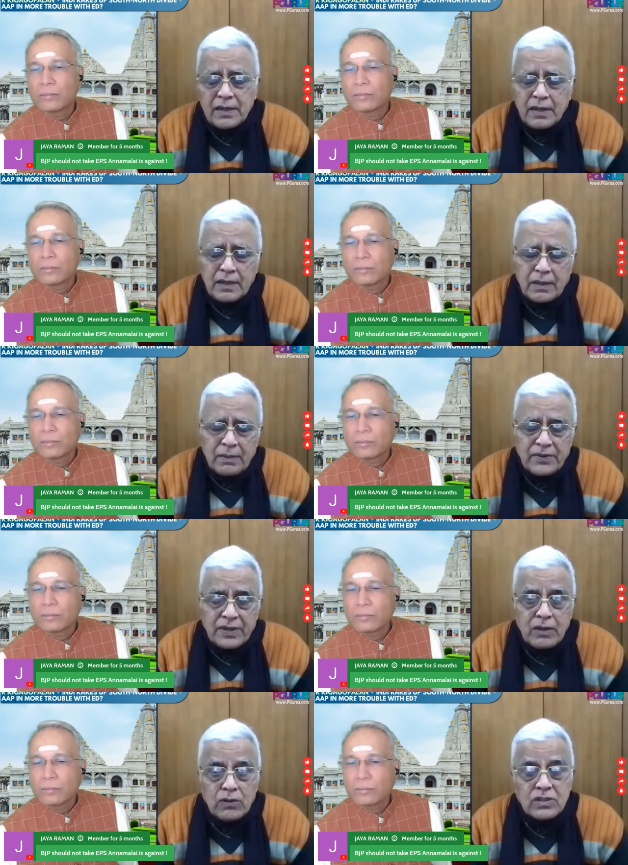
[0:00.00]
Speaker 1: and uh, Amit
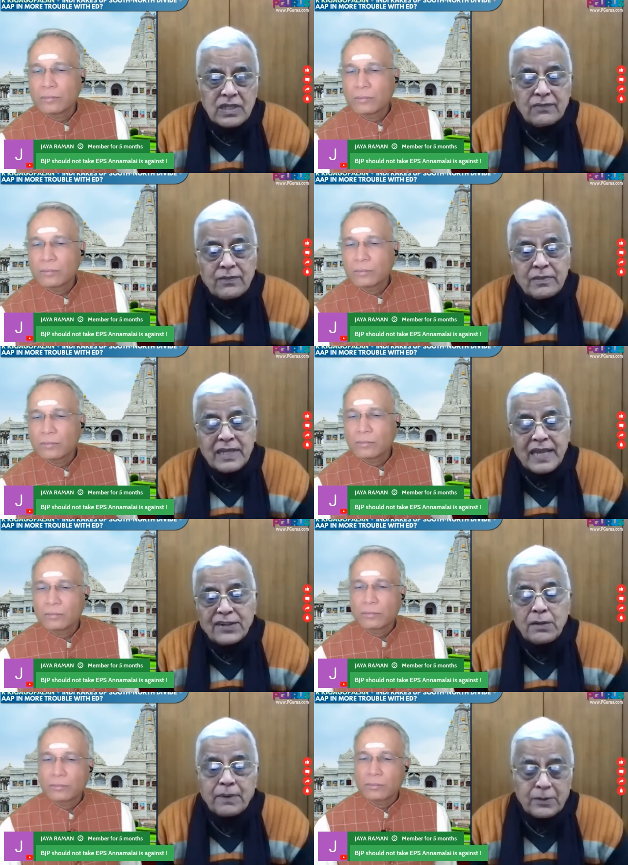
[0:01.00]
Shah looks at from the
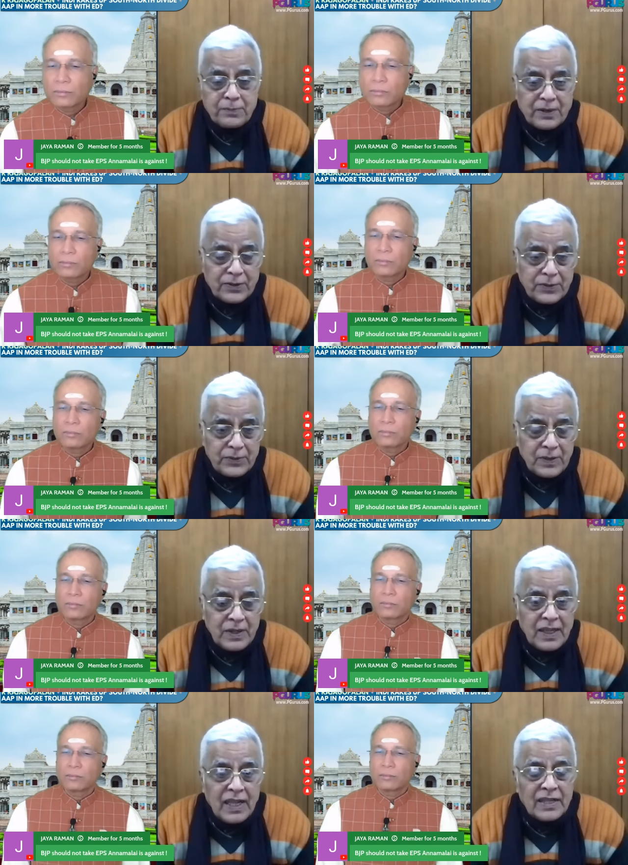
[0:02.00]
national perspective.
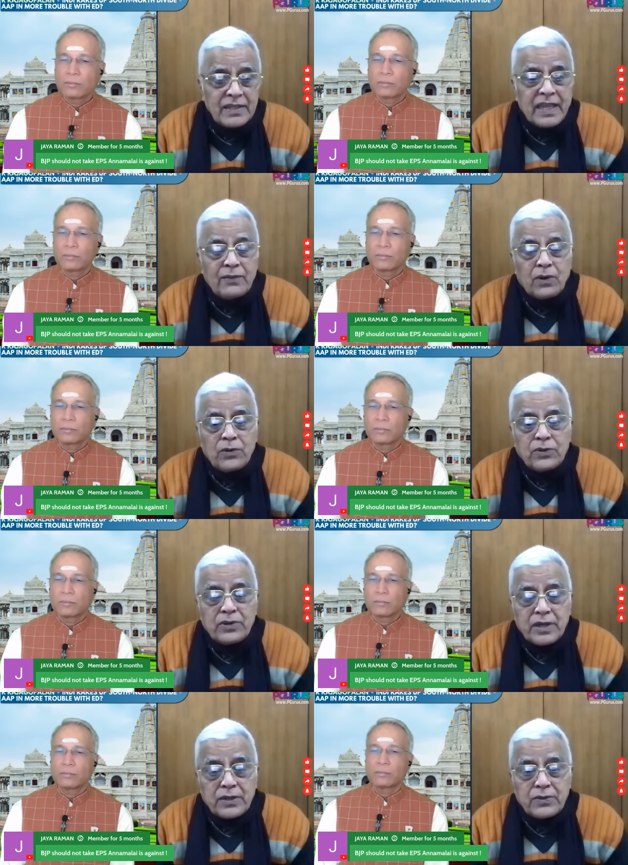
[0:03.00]
They want
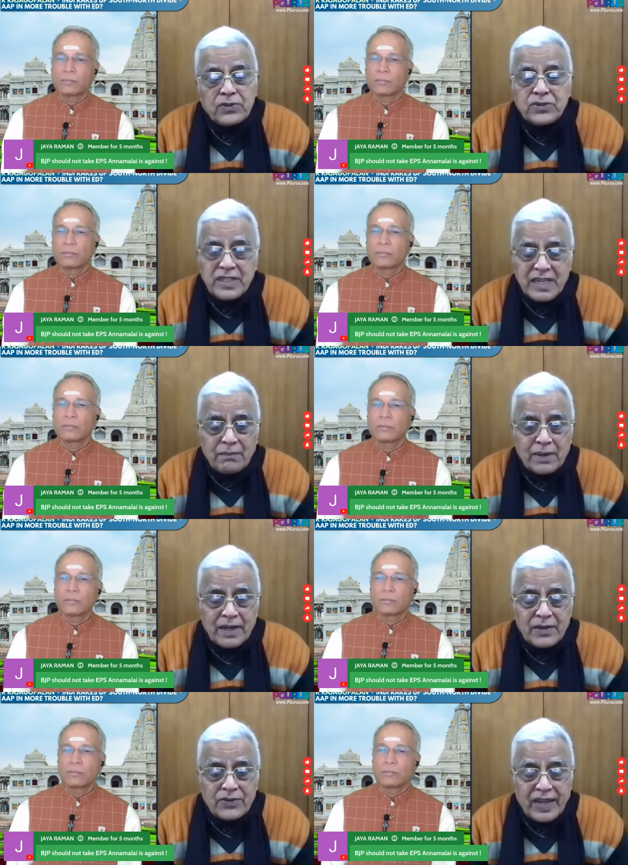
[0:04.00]
to reduce
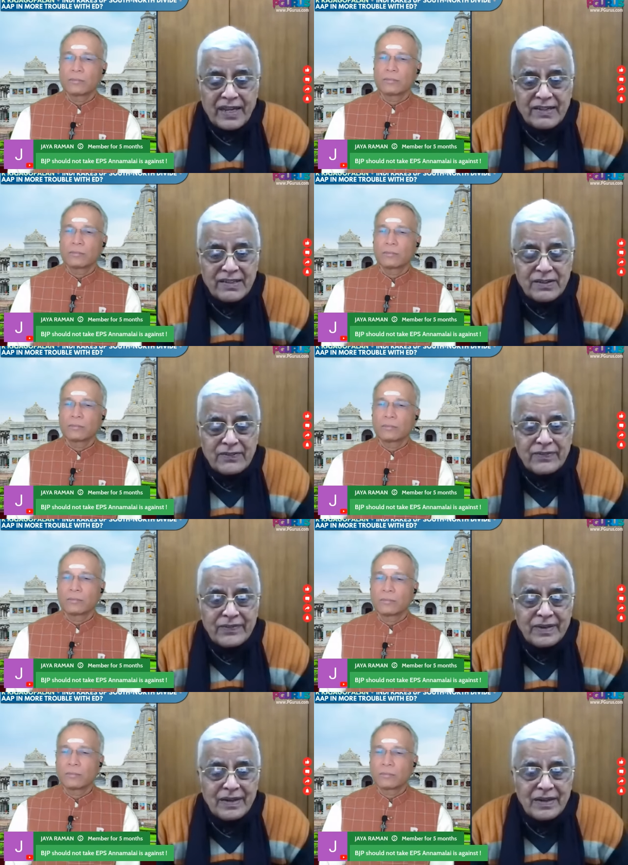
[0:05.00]
DMK size of
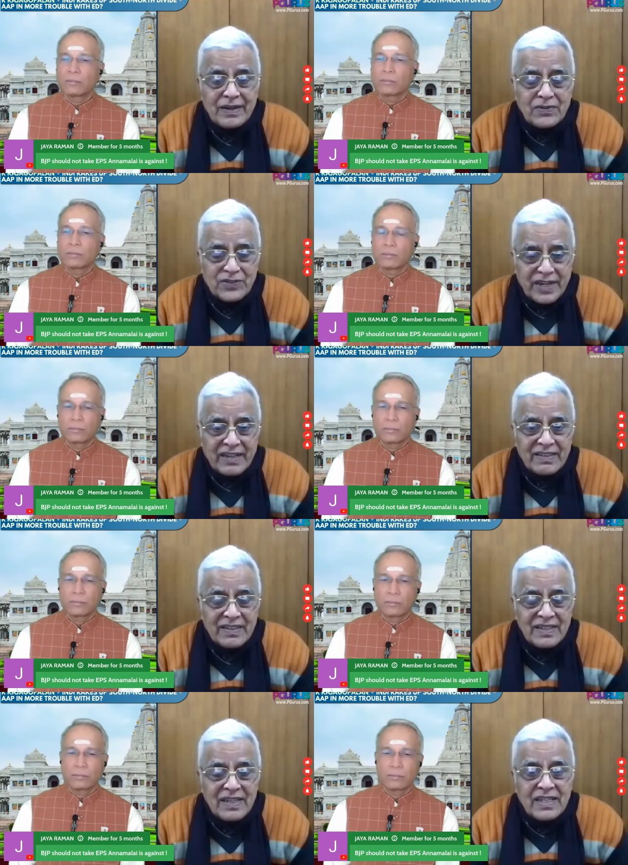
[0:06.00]
uh, strength.
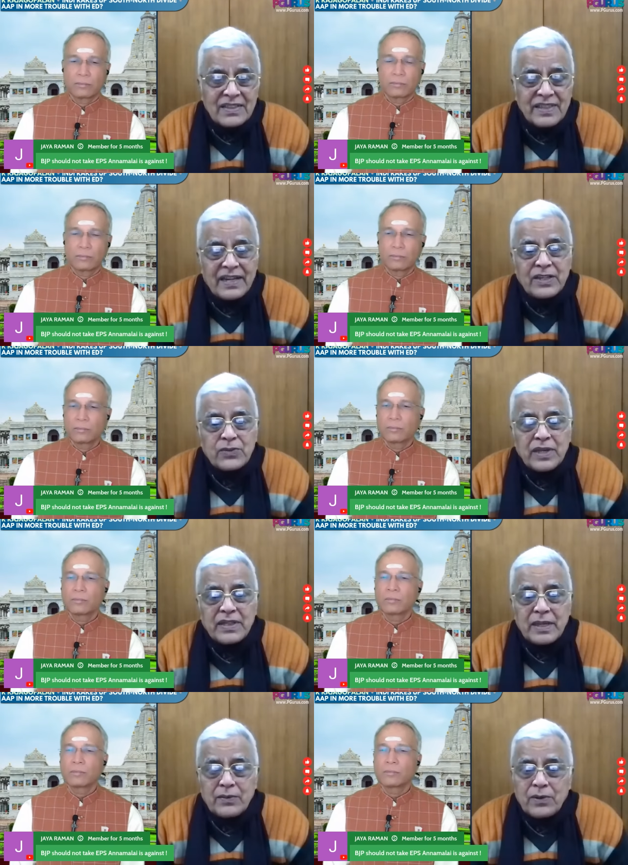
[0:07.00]
That is
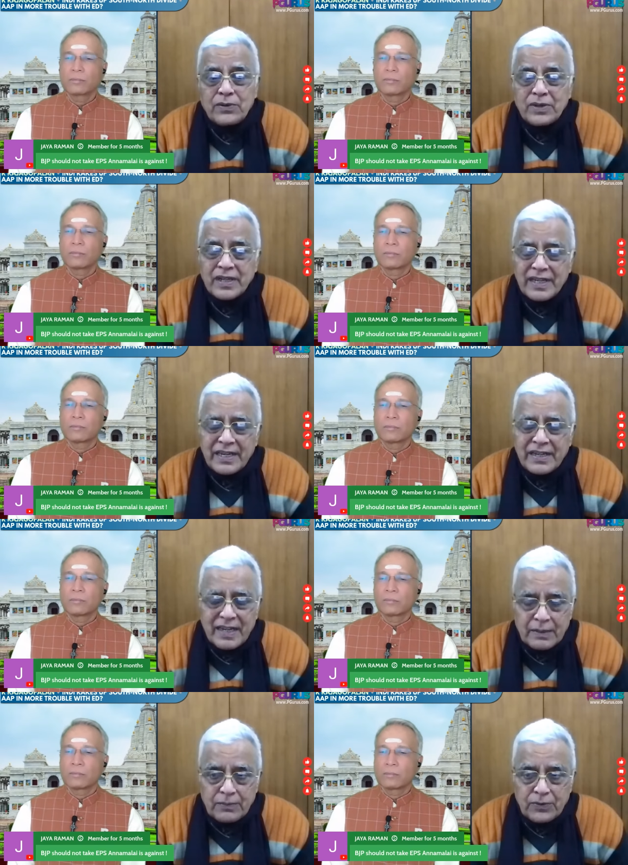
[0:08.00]
why they want to create an
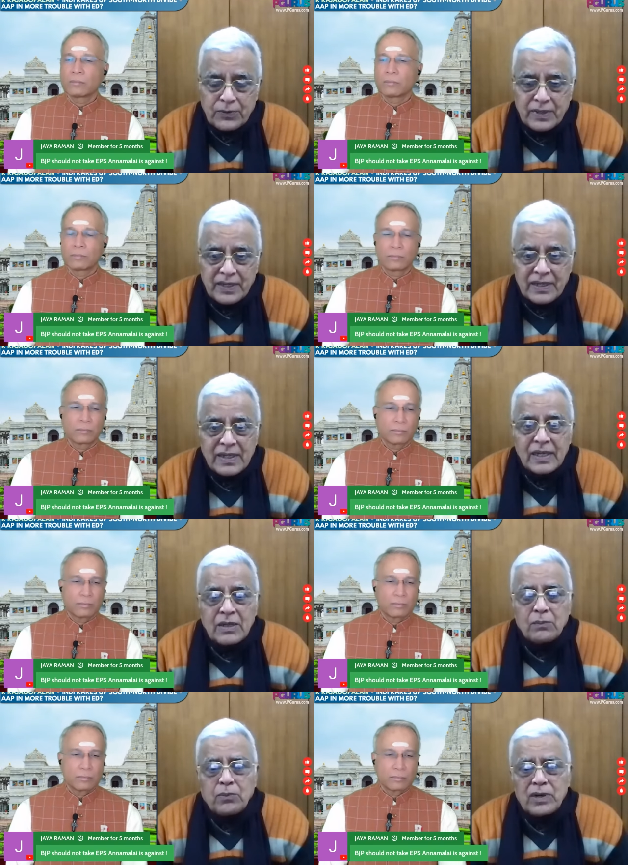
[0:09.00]
atmosphere
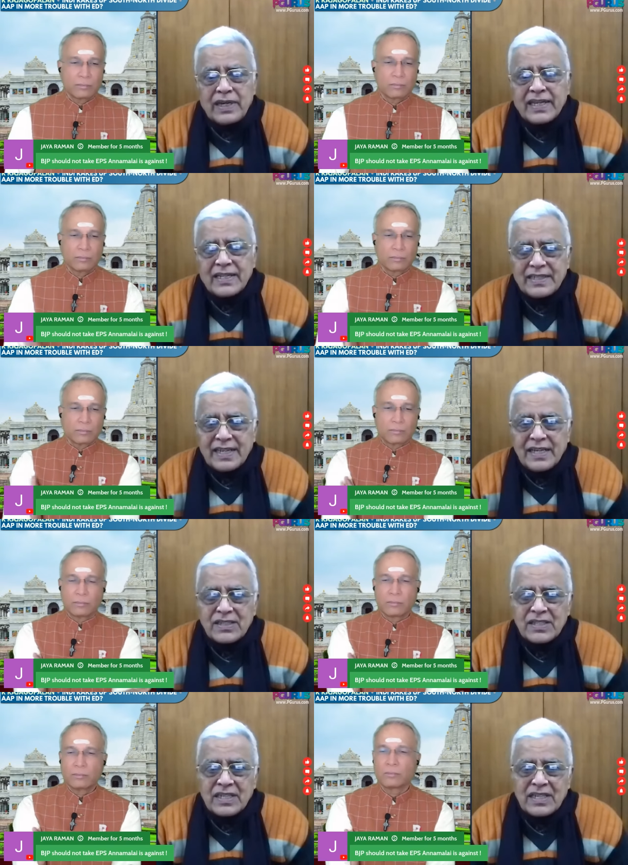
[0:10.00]
political
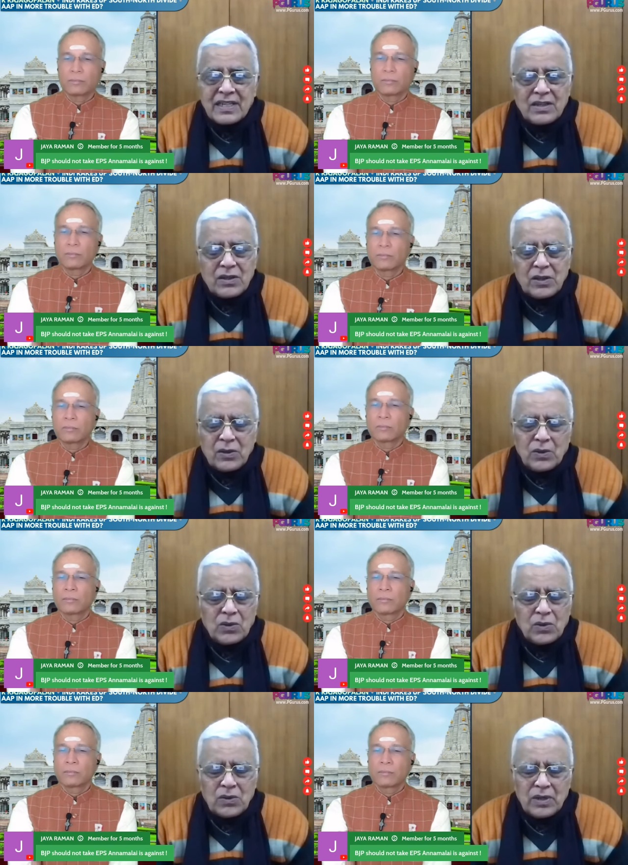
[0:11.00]
things, you
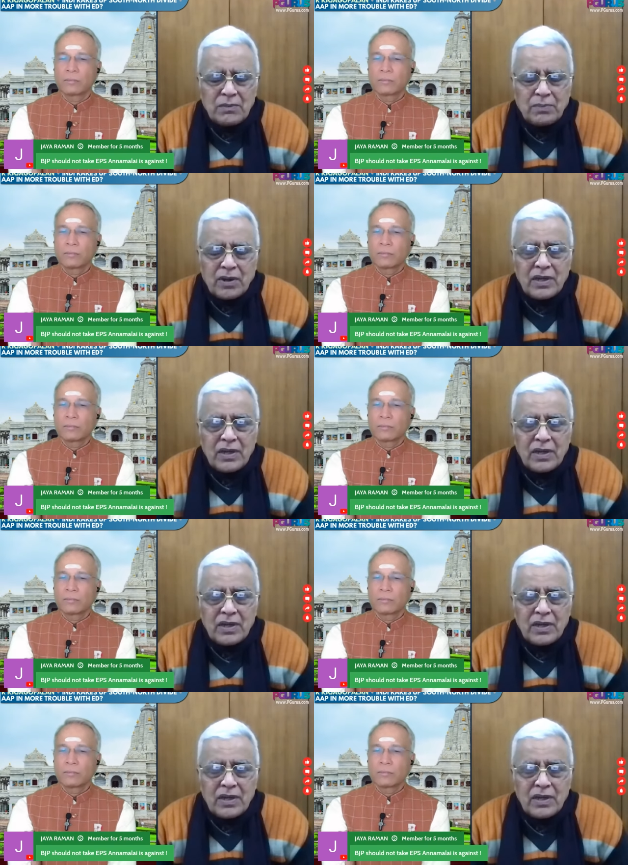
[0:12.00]
know, in